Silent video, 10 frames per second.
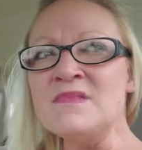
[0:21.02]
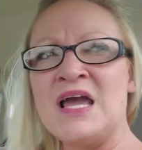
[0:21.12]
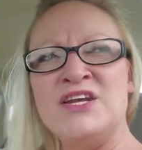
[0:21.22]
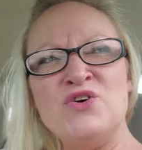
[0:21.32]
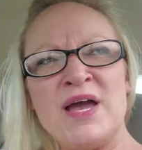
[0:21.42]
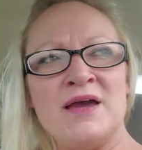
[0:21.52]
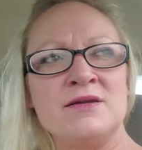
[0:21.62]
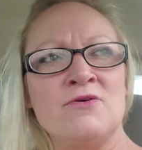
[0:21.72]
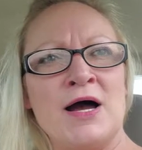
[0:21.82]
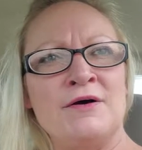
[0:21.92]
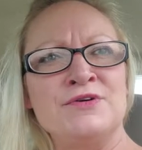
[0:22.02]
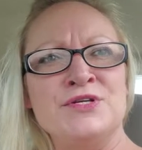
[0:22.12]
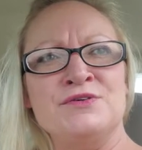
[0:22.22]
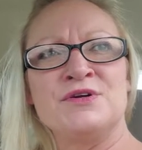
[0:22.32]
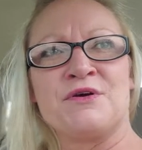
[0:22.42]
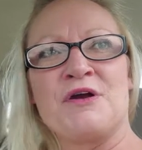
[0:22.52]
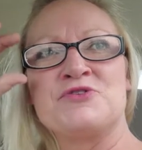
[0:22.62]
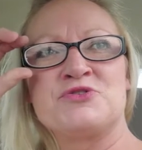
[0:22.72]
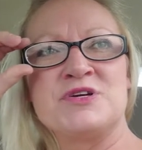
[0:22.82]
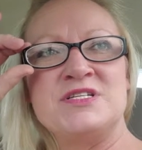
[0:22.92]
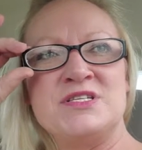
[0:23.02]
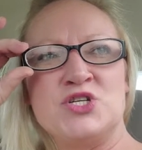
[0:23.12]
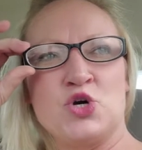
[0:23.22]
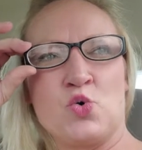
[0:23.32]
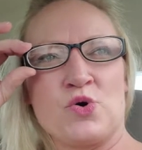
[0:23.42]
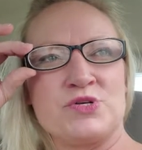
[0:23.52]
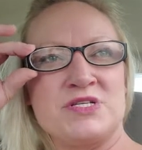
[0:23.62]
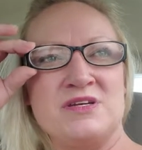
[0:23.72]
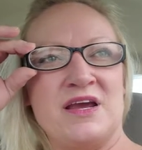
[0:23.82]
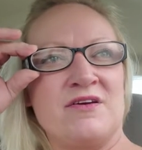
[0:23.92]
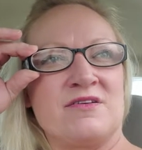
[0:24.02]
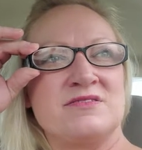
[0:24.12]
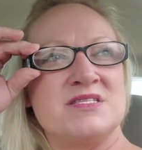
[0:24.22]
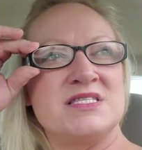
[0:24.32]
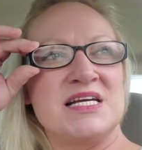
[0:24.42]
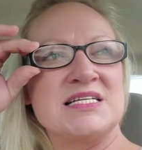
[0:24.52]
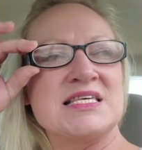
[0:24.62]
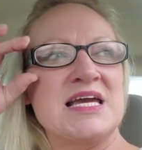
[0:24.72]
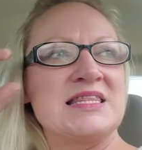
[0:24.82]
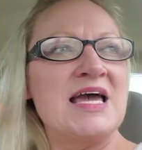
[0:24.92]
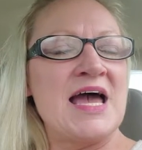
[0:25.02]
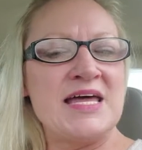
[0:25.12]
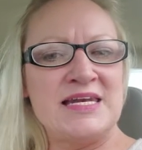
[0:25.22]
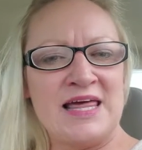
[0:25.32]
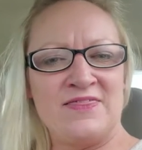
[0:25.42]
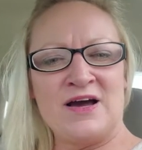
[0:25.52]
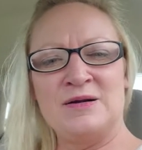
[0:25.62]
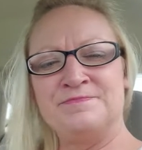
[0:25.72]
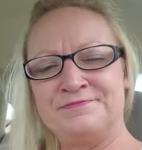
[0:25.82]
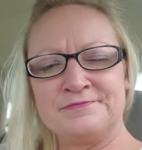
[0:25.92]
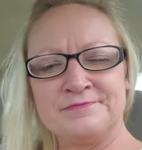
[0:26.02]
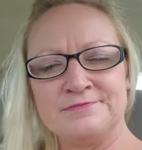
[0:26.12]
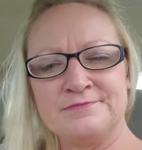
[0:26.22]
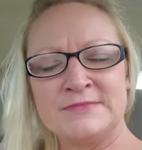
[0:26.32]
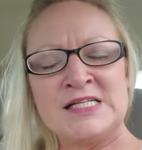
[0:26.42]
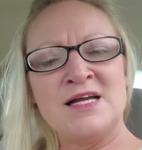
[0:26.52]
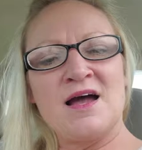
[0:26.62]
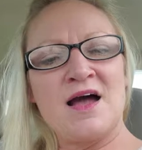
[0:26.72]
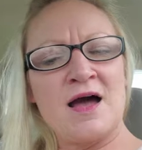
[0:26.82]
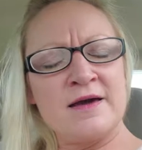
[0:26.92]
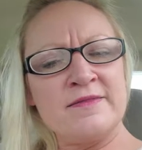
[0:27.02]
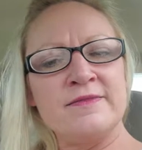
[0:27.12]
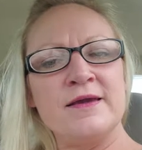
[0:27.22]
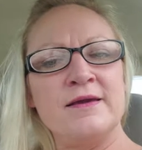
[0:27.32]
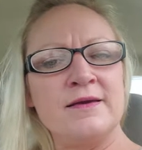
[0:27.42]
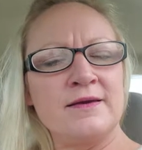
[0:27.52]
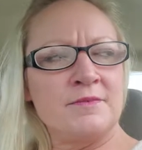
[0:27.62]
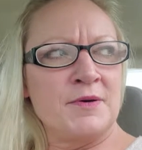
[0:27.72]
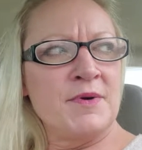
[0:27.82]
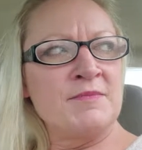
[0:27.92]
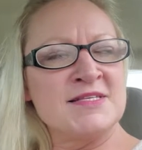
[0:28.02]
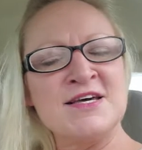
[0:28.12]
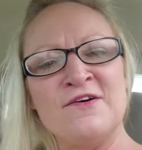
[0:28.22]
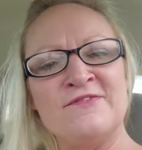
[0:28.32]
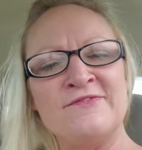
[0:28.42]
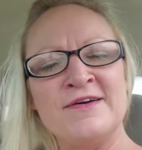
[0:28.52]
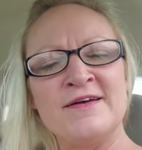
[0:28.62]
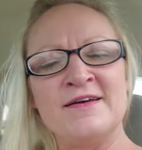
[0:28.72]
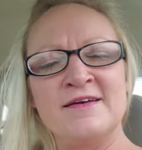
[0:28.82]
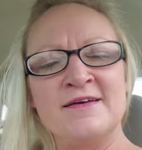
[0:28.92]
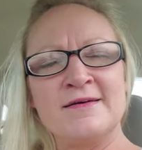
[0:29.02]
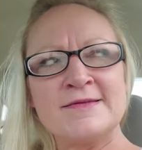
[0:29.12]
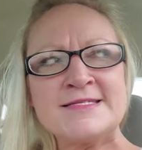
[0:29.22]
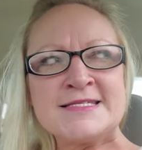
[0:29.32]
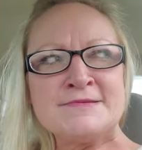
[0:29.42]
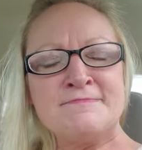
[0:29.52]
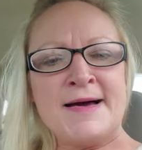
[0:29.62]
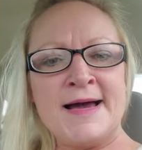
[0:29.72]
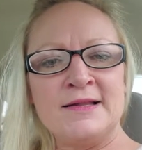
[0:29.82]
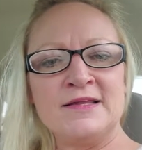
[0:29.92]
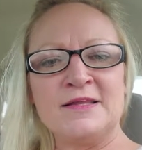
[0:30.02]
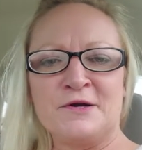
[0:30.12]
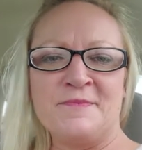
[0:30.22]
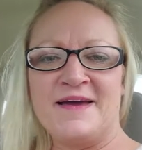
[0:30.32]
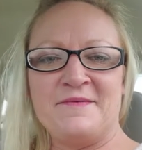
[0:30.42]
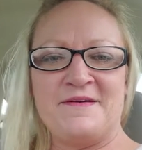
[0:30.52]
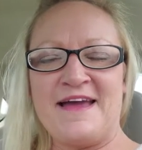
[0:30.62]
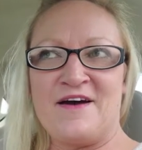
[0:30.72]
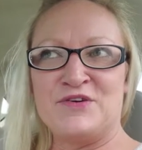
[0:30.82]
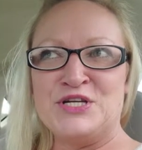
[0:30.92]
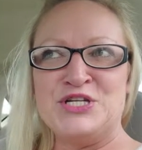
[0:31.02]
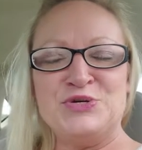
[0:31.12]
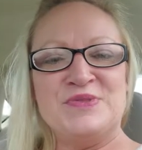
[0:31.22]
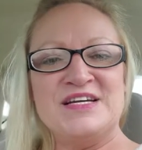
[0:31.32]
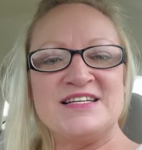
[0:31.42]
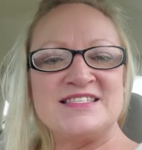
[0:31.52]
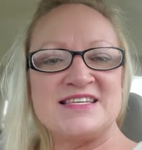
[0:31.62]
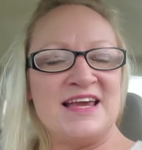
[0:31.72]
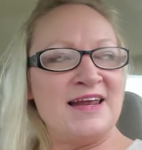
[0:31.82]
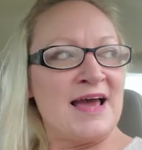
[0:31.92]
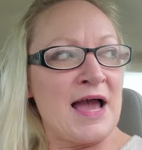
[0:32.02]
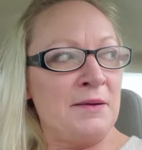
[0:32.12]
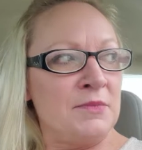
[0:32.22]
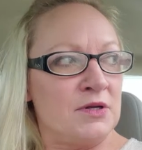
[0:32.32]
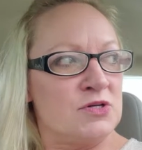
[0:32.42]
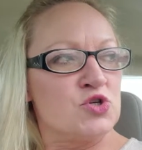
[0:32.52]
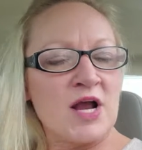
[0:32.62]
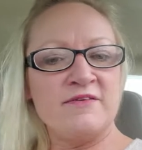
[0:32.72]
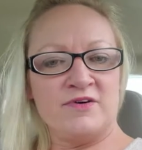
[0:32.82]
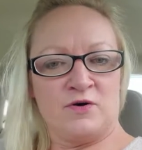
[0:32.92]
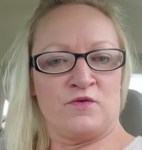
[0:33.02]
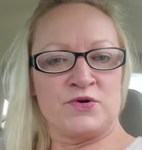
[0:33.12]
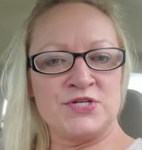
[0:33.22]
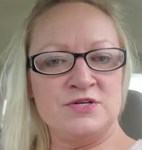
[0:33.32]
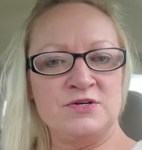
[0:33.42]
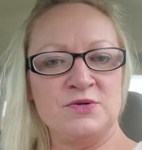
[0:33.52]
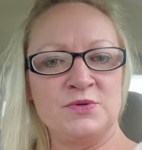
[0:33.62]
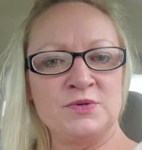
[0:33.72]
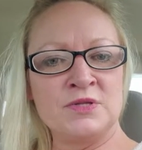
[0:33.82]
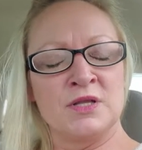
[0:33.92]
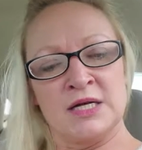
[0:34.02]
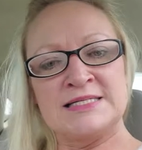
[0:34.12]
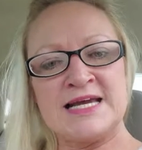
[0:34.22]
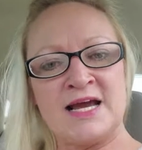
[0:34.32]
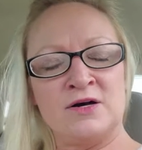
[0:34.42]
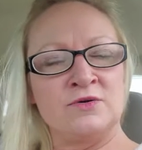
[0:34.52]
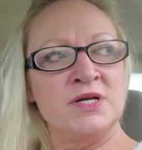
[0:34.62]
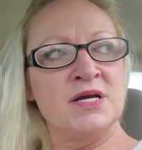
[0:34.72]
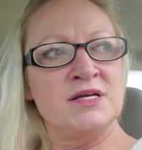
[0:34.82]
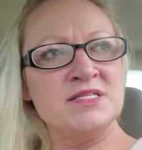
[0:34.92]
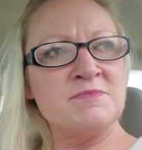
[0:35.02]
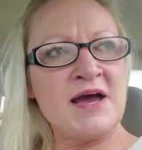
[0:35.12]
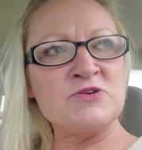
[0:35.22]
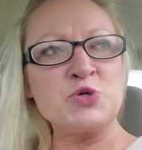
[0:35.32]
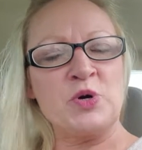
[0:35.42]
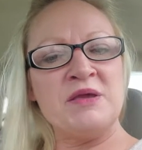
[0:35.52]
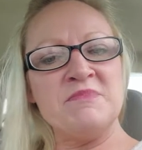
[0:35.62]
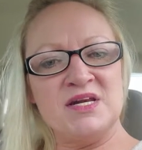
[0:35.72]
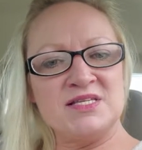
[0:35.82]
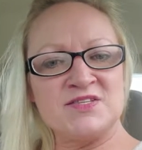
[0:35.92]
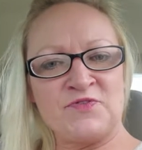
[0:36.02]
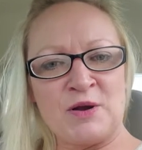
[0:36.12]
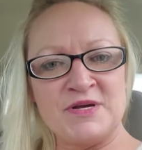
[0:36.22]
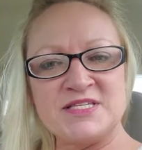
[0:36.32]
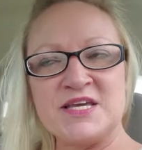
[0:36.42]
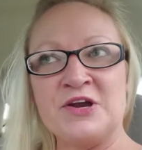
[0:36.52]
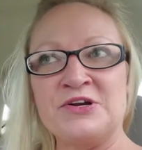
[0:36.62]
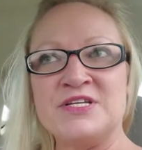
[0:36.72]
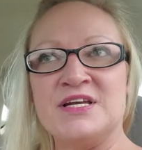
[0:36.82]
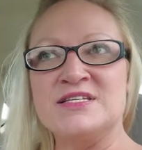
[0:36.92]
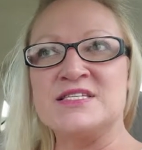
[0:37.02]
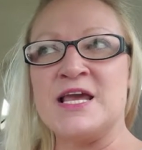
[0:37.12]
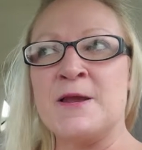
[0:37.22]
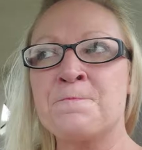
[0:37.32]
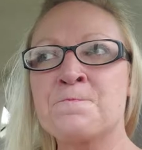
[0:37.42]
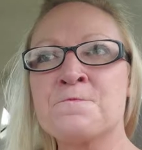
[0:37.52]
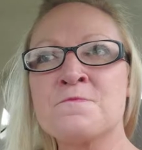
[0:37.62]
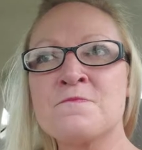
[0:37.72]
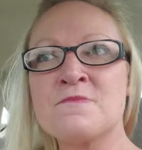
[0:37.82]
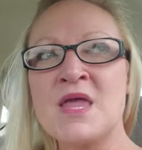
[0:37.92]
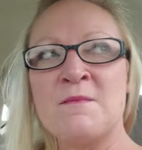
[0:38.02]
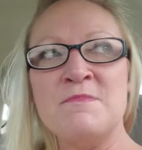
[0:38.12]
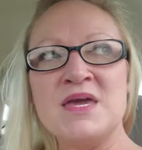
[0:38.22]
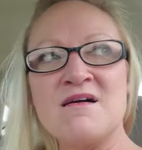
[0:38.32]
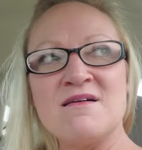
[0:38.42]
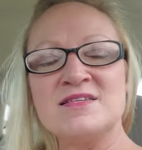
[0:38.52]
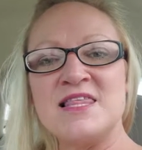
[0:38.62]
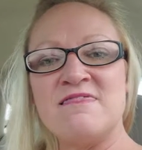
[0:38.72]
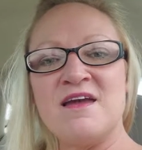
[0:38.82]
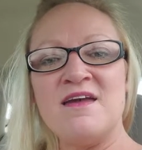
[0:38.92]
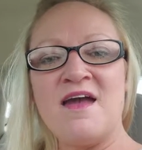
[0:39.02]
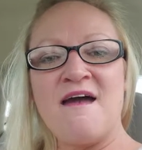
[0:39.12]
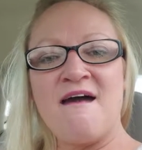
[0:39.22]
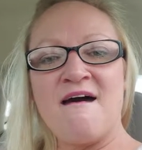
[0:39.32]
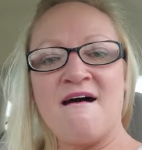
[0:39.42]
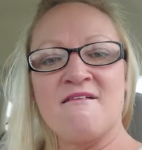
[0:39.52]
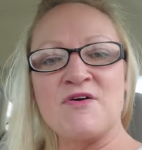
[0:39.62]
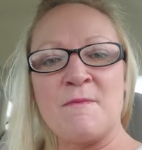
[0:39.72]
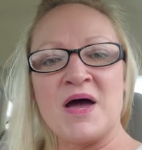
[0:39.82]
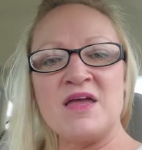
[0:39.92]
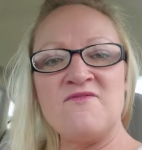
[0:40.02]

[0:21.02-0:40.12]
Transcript: I knew I had to go out and do the groceries and chores and errands and things like that, and I thought, I think I'm gonna make myself smile a little bit having to do this, and I'm gonna drive over to the little town. It's about 20 minutes from us here in Tennessee, because they have my